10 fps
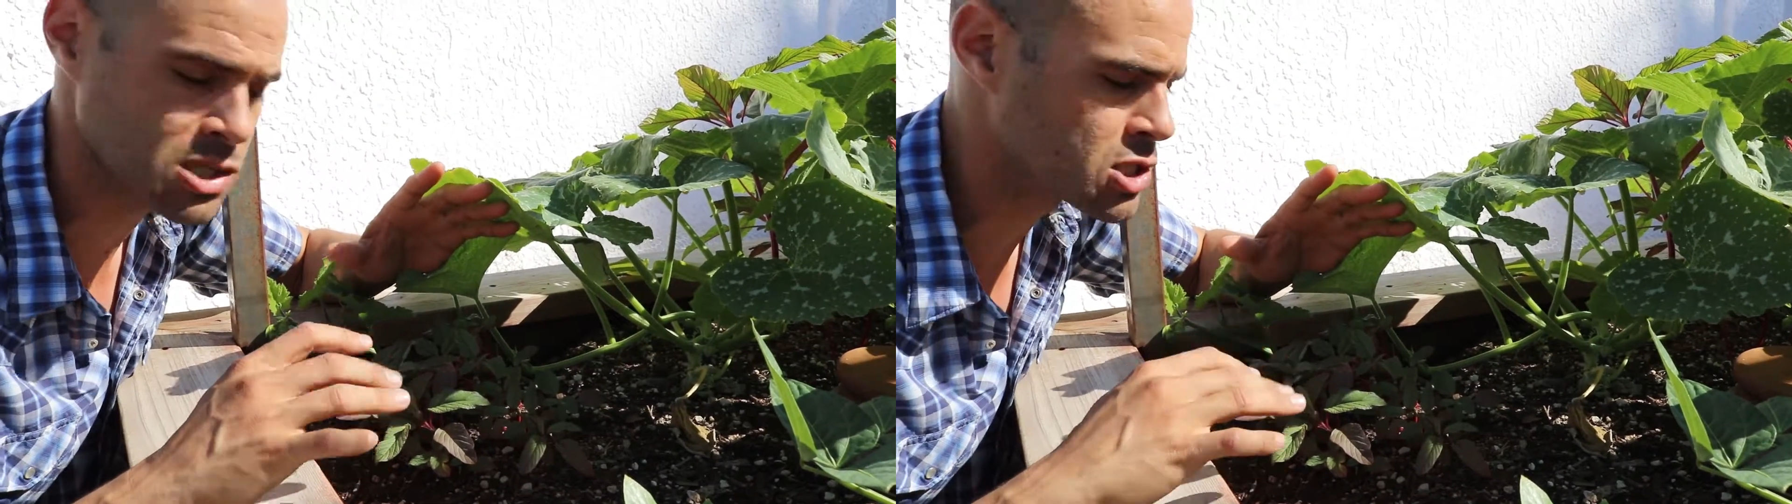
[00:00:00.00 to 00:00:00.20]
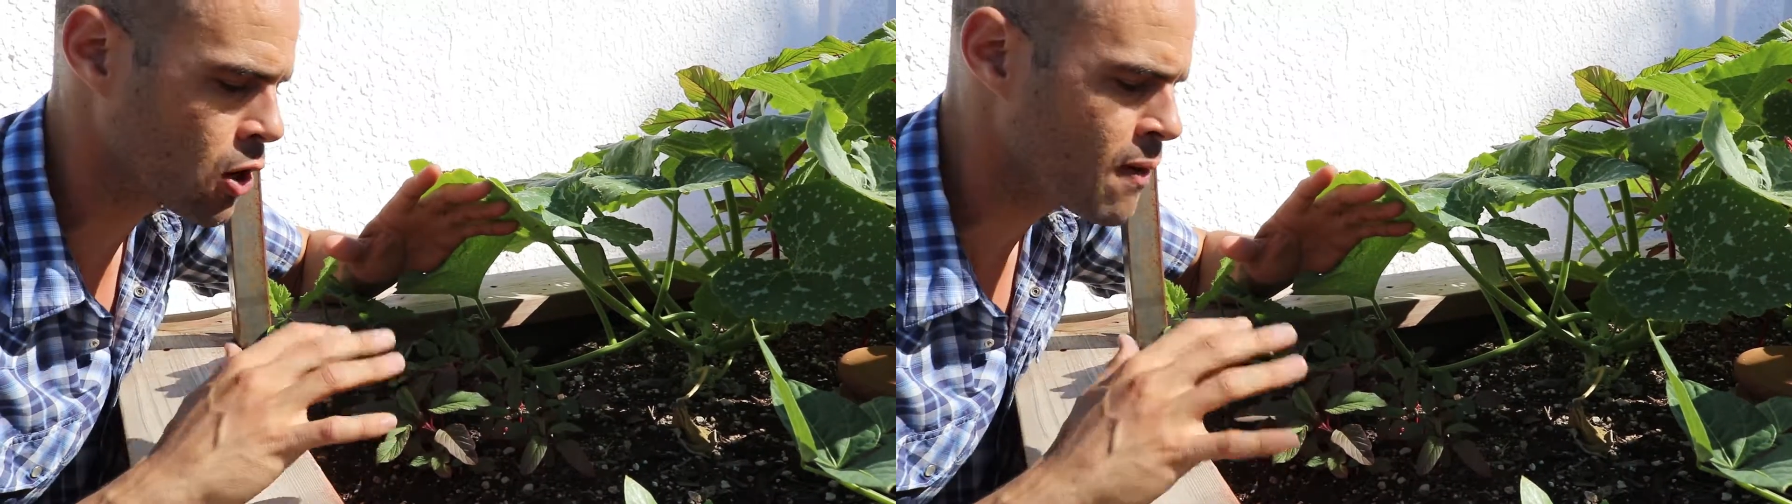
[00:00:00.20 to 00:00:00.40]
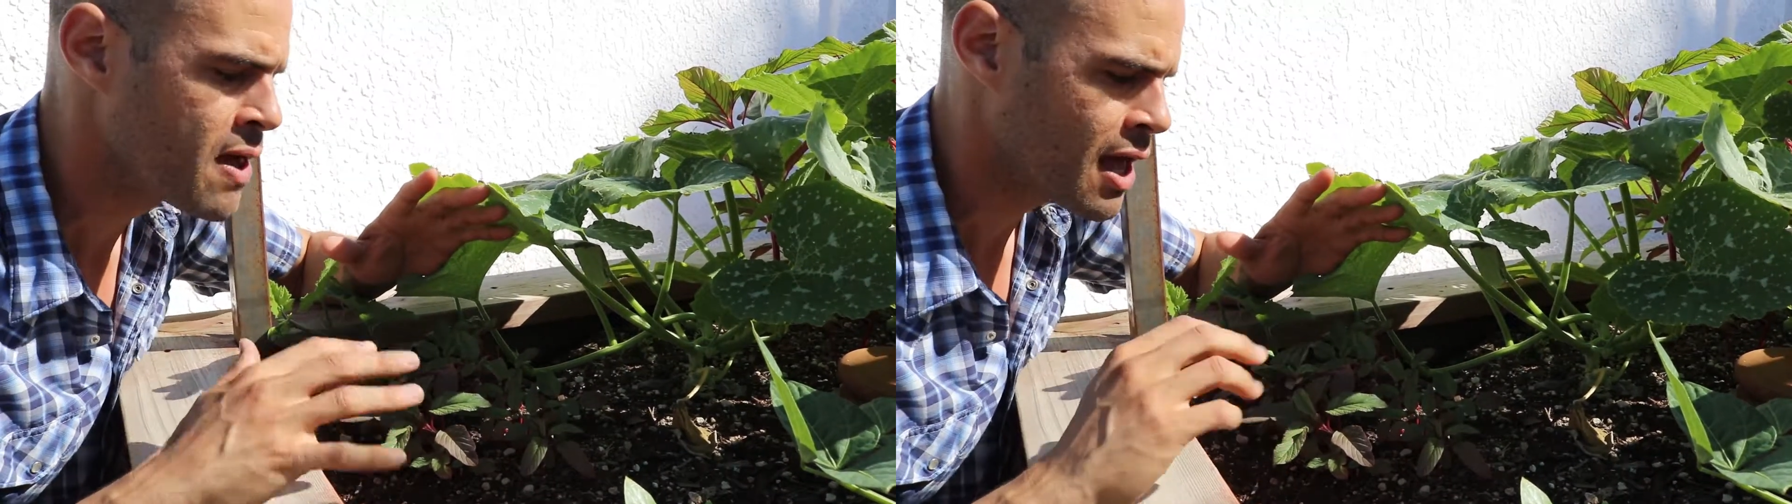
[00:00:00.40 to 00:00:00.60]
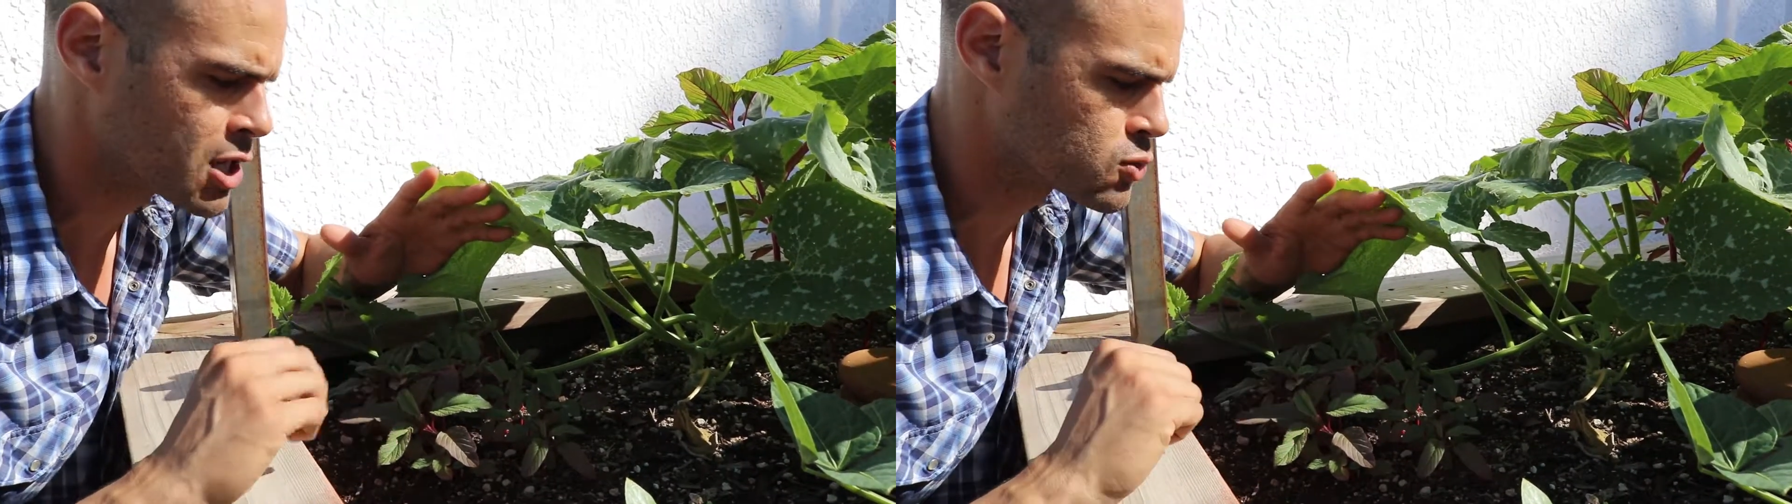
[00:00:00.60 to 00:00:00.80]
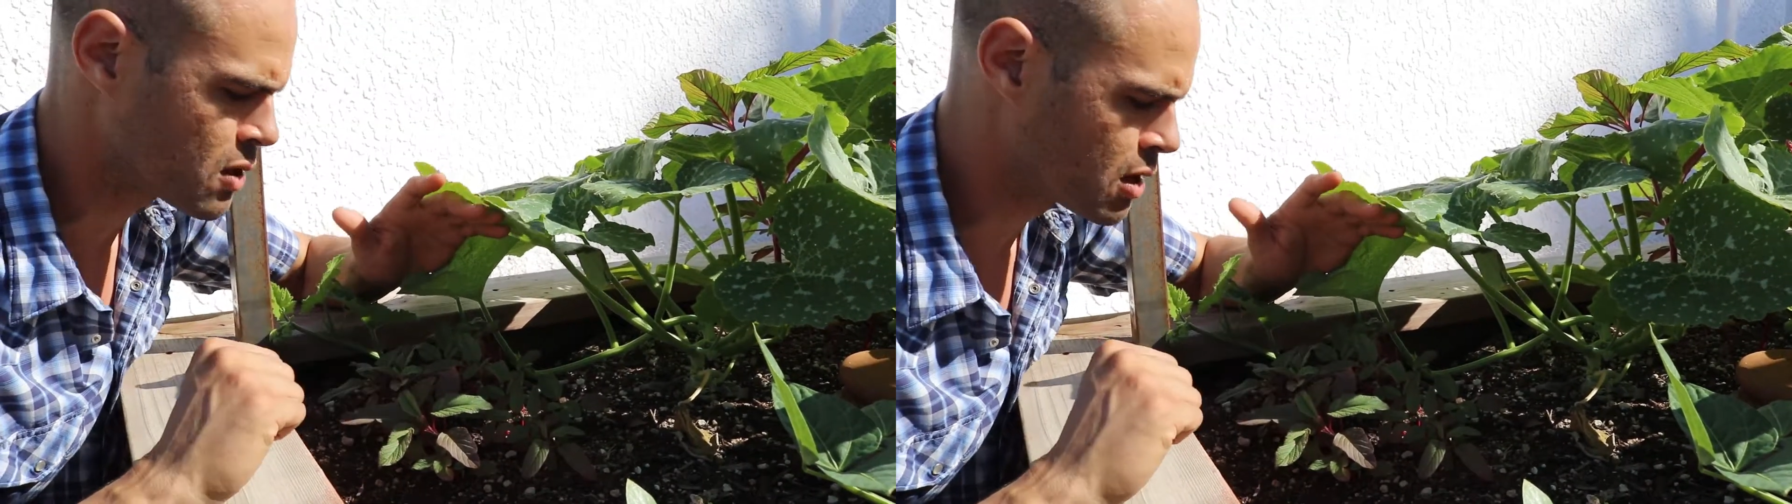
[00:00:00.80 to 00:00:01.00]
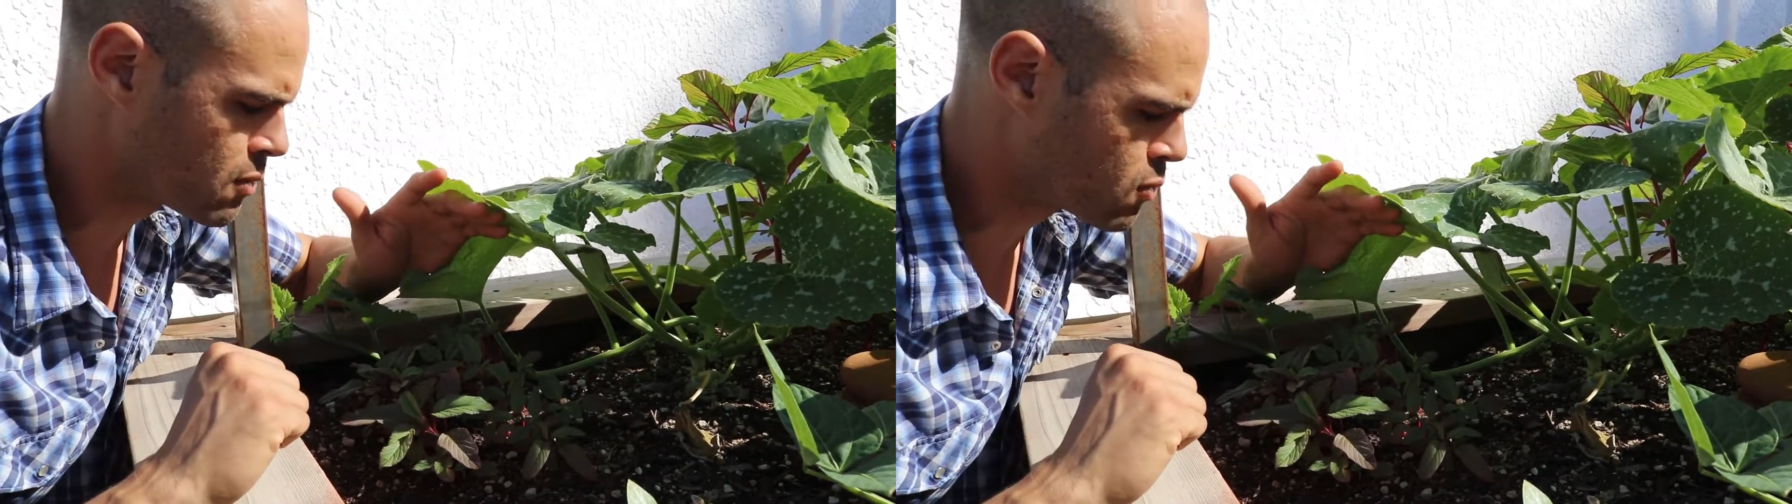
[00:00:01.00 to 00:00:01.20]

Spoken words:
So it's really,